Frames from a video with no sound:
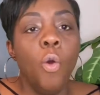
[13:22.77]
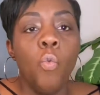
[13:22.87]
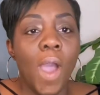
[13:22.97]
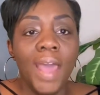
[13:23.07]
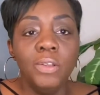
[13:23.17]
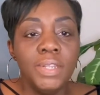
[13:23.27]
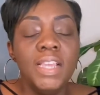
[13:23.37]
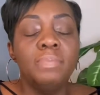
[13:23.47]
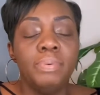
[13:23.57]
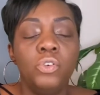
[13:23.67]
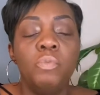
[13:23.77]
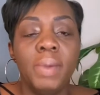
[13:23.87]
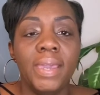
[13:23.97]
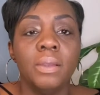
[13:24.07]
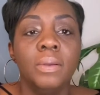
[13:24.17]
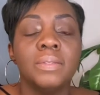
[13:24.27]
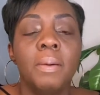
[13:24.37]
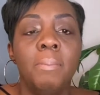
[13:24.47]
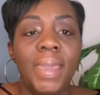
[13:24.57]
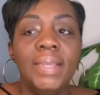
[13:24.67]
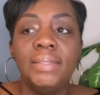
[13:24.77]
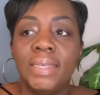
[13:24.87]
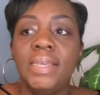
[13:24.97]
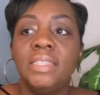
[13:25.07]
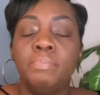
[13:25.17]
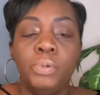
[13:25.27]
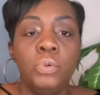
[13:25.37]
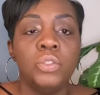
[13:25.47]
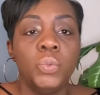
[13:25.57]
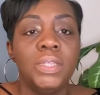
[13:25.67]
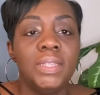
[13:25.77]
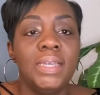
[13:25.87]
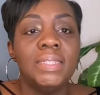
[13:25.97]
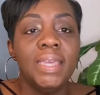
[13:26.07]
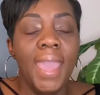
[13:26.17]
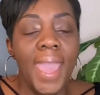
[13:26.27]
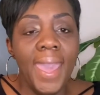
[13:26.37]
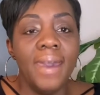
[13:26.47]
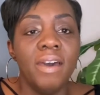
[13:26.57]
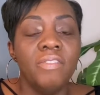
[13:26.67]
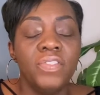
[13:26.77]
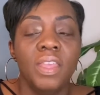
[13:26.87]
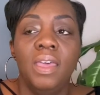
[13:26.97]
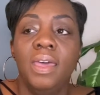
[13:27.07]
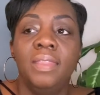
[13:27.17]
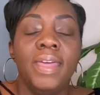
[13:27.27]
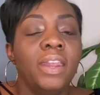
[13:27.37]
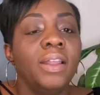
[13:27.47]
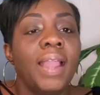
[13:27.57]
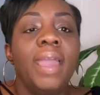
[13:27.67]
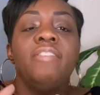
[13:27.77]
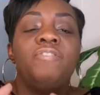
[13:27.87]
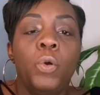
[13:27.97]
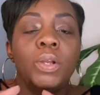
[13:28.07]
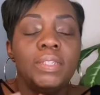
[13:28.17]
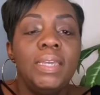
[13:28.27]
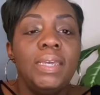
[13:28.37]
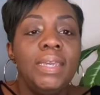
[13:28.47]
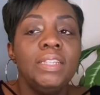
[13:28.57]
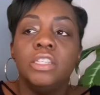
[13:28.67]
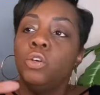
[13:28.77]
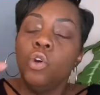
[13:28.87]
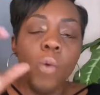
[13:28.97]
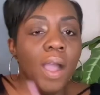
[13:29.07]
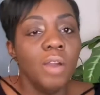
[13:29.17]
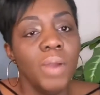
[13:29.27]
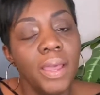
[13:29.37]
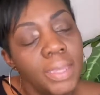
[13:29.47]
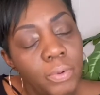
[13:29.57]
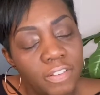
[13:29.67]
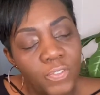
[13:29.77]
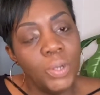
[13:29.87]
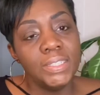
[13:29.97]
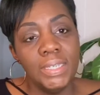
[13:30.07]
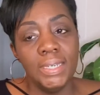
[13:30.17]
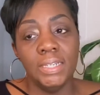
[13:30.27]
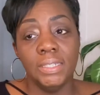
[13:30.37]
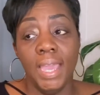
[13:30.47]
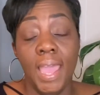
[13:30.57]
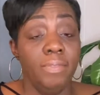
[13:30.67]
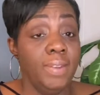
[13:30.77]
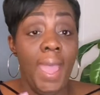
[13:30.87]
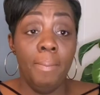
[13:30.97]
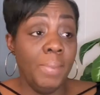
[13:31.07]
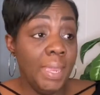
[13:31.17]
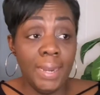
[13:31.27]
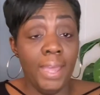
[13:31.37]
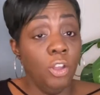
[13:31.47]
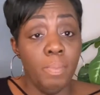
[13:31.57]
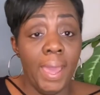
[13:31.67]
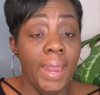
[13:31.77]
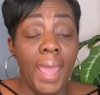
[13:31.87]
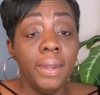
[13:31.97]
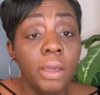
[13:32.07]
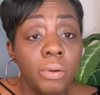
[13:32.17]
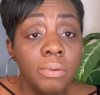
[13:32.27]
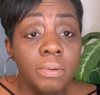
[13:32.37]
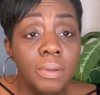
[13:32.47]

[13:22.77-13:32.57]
Why do these boot makers make these boots with these calves that are like 14 inches? Who walk around here with a 14-inch calf? Not me, not nobody I know.